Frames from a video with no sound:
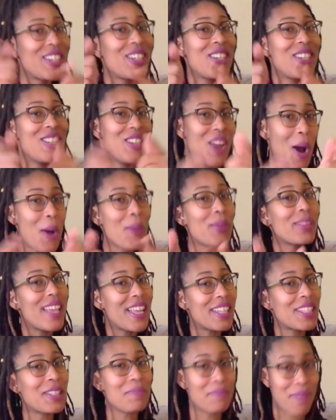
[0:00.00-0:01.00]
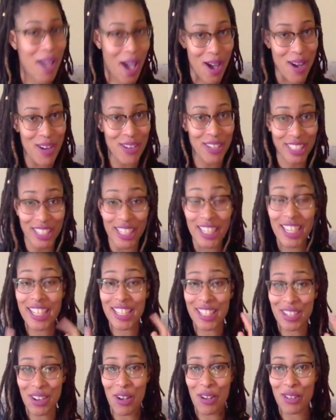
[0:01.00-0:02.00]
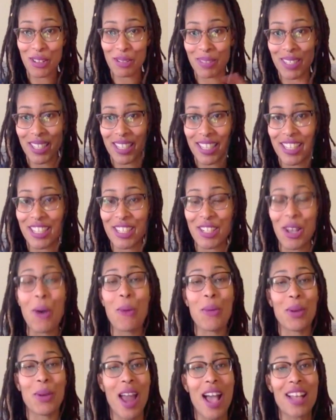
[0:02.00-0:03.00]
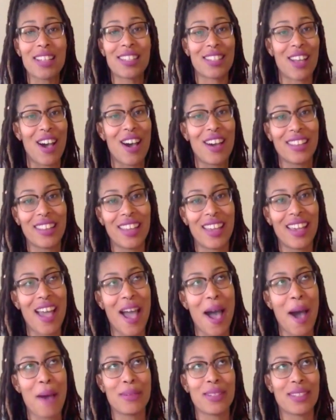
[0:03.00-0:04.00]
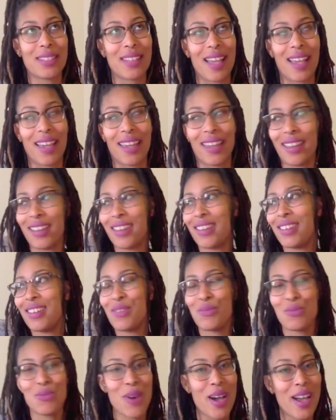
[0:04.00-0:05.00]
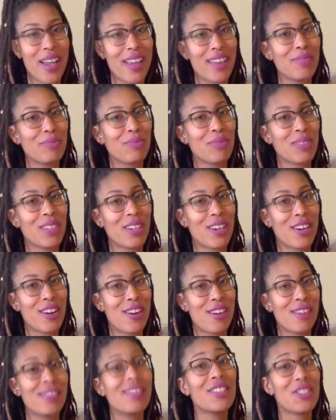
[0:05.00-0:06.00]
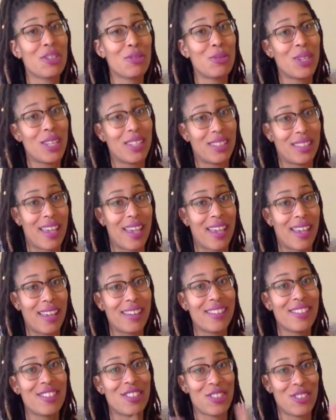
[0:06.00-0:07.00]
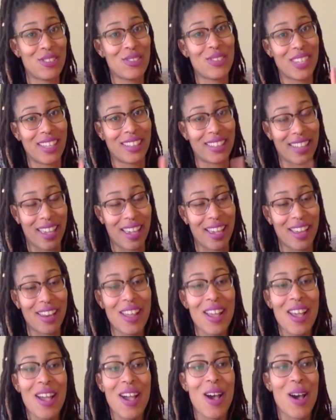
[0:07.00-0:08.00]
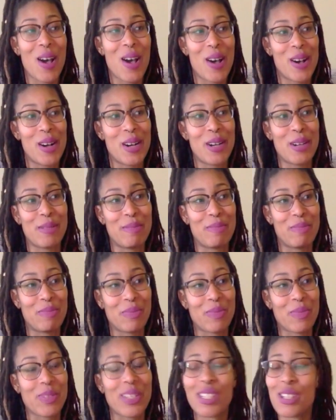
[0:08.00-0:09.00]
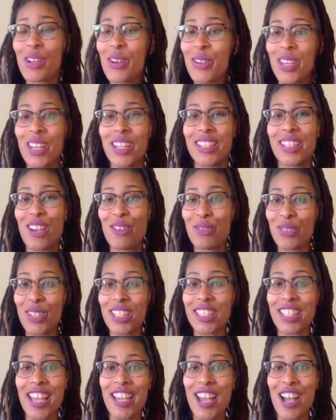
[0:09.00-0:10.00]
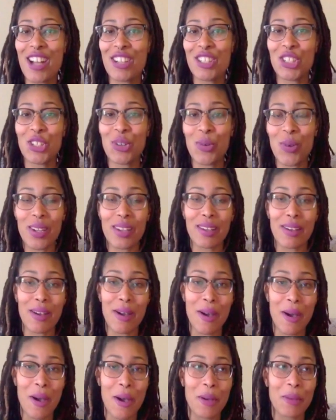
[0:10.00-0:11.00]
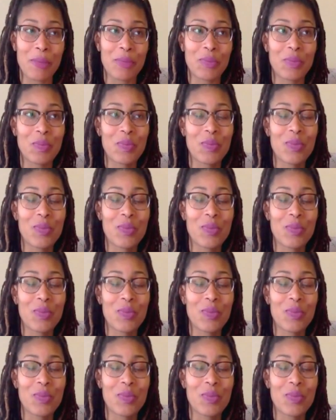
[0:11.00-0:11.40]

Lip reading: know what that's about. She gets nosebleeds. So when I saw that, I was like, what? Girl, you did that. You did that. So yeah, definitely check out Chewing Gum.